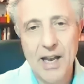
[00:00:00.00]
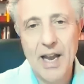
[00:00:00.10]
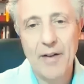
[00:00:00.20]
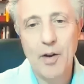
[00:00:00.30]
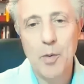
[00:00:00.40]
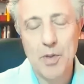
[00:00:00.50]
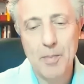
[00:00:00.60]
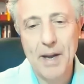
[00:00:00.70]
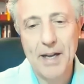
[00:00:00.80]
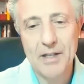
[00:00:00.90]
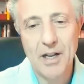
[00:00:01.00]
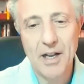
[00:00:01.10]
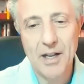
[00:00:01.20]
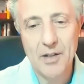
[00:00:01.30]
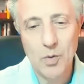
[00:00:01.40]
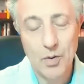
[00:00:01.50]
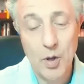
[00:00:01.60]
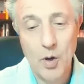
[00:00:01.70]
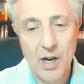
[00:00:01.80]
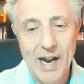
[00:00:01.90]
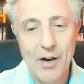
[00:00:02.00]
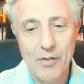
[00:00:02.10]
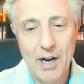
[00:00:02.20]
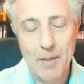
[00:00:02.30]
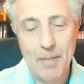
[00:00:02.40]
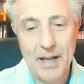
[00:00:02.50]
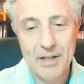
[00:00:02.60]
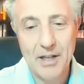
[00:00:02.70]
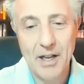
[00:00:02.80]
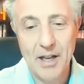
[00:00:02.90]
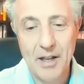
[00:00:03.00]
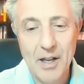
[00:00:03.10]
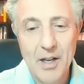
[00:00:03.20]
carry on with the bad diet or that you can outrun a bad diet.